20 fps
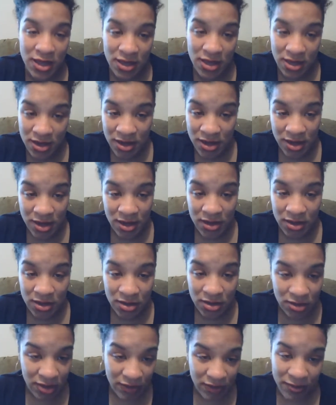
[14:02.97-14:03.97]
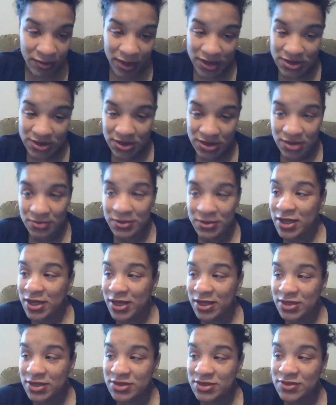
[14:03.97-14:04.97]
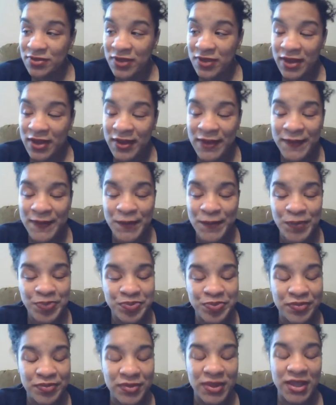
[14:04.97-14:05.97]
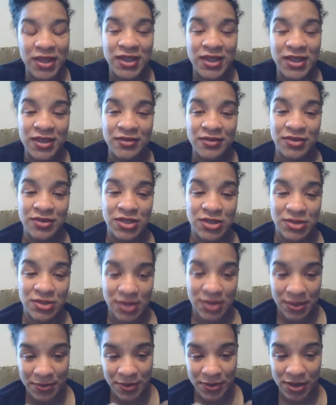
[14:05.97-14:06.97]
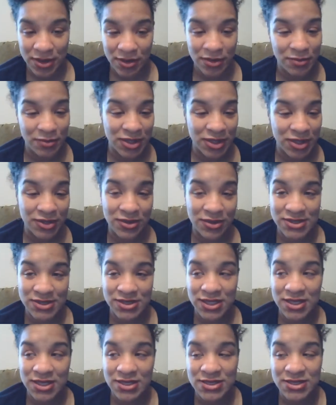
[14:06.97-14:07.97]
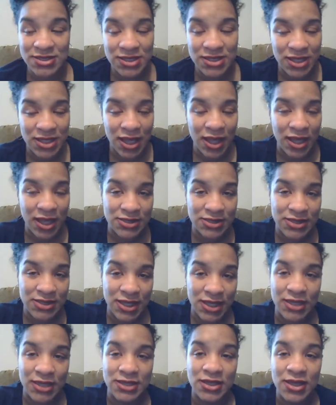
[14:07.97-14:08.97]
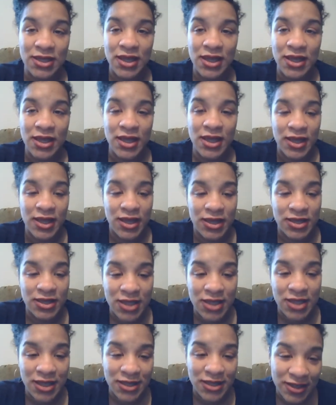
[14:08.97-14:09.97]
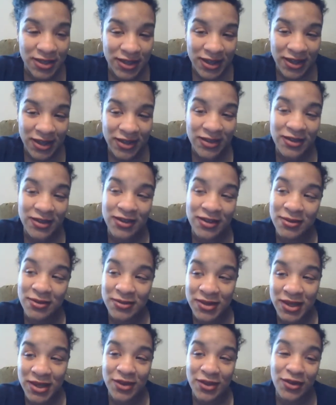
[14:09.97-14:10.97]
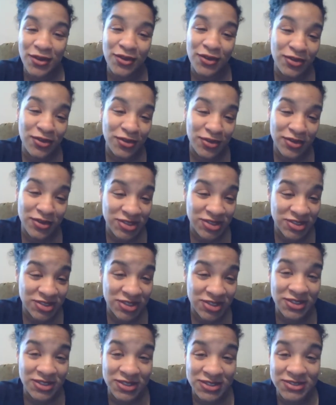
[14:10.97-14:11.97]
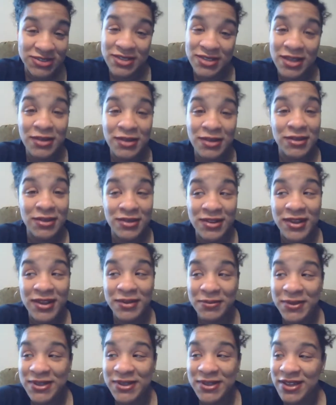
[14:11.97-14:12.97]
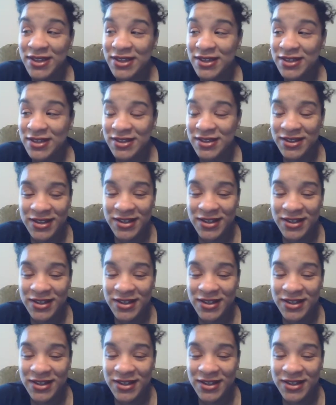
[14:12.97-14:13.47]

And, everybody's telling me like, it's fine. They they put it on me, do the skin to skin contact. And I look at her and I'm like, oh, and she looks like my dad.